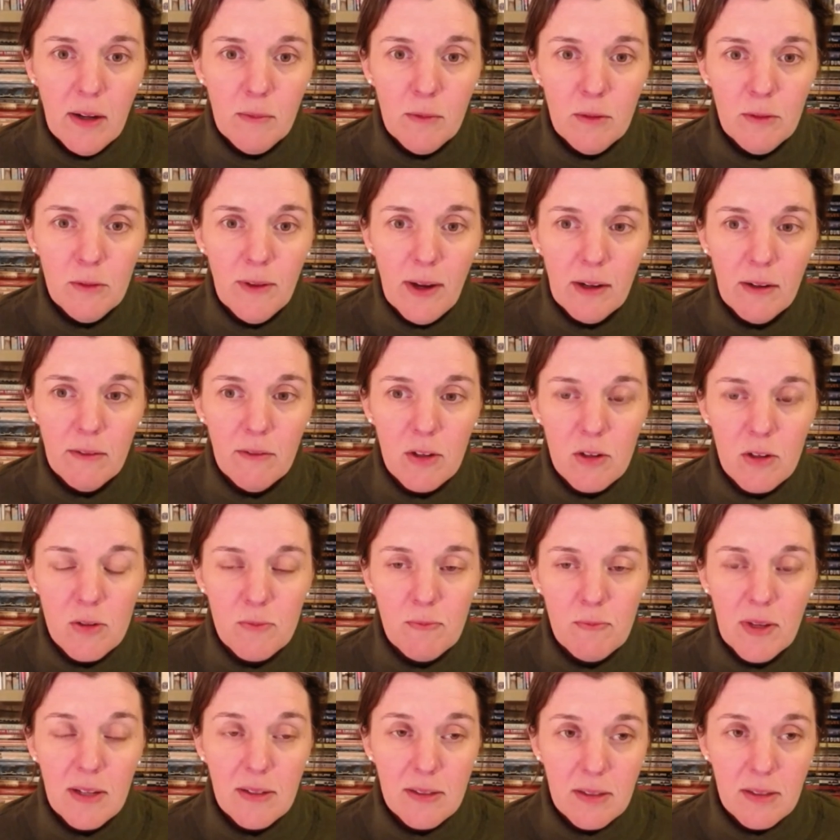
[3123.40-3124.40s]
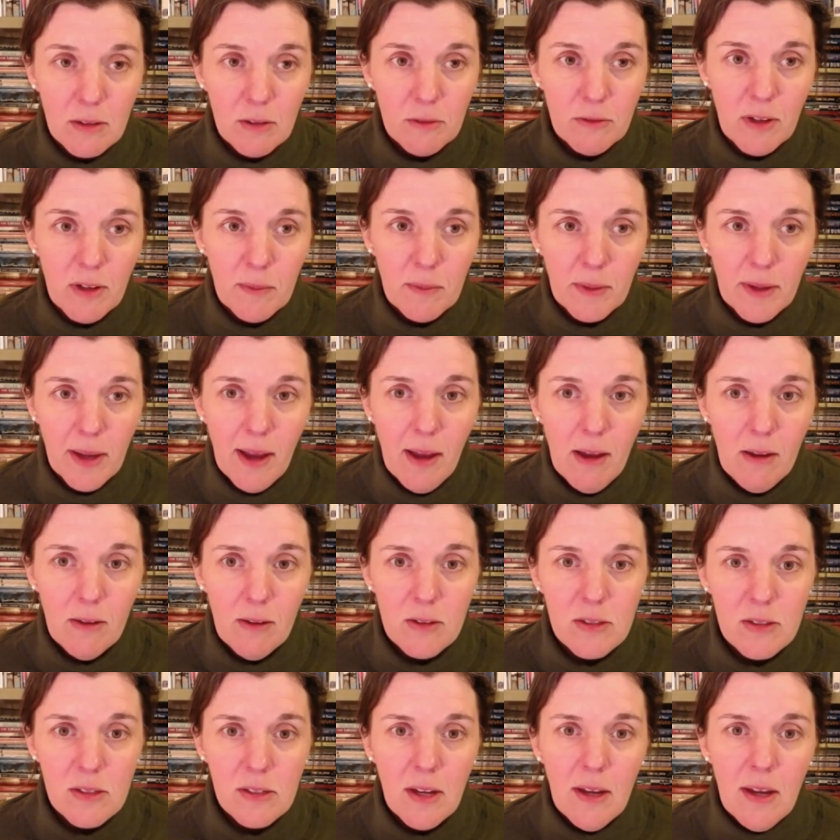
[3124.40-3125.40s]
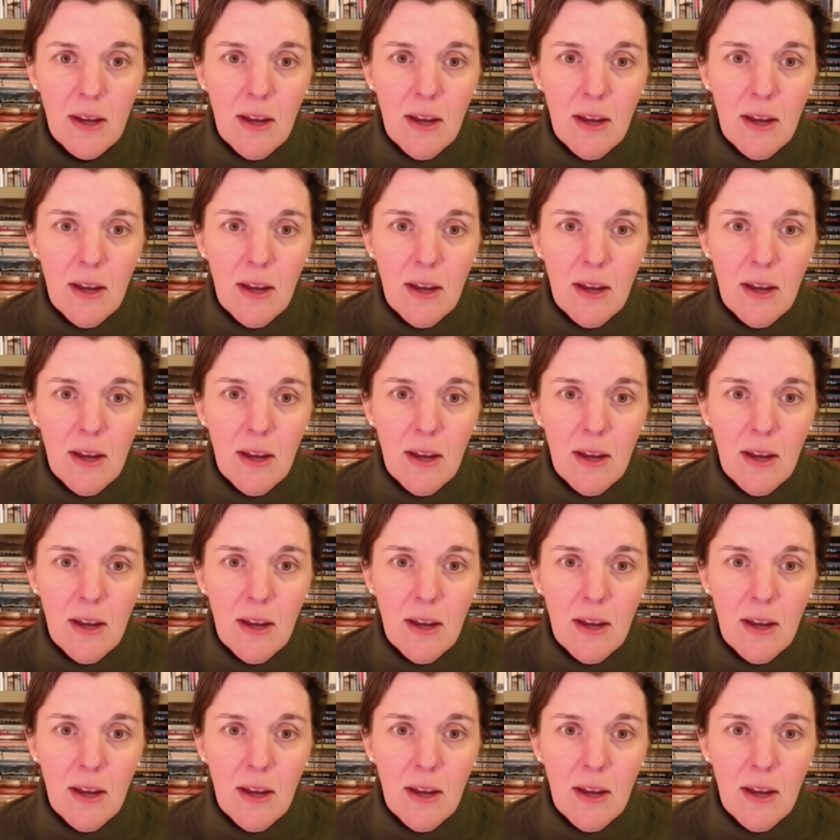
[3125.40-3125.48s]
to move out of their big single family house,